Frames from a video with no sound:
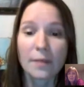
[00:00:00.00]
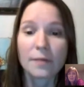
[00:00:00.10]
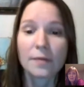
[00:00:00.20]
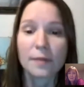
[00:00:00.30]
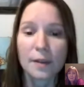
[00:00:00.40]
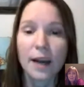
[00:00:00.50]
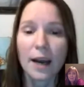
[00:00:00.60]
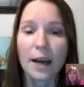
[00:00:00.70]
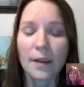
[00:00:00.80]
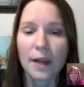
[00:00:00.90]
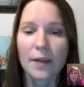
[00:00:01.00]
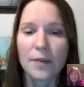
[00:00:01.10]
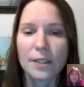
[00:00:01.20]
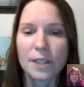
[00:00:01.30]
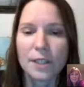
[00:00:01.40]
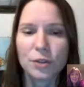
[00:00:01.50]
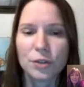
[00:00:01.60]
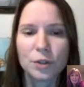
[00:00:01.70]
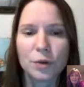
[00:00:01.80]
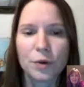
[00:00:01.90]
They have a digital tool
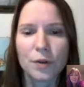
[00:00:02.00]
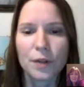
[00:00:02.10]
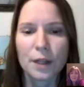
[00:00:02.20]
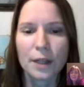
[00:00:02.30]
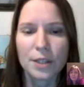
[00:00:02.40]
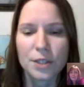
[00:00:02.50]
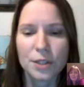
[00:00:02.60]
though that lets you